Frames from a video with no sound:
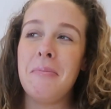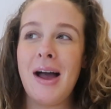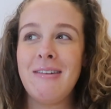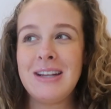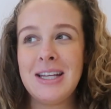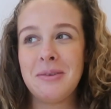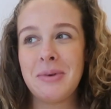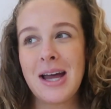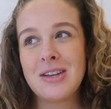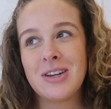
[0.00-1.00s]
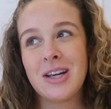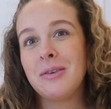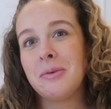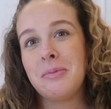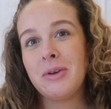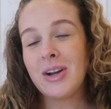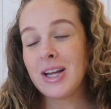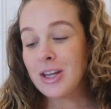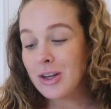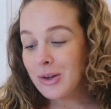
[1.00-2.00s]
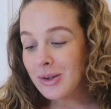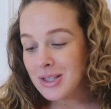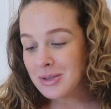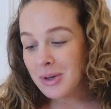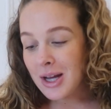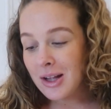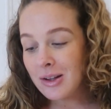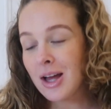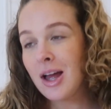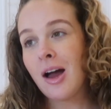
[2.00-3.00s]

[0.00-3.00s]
But Evelina Patrick would be really cute as well.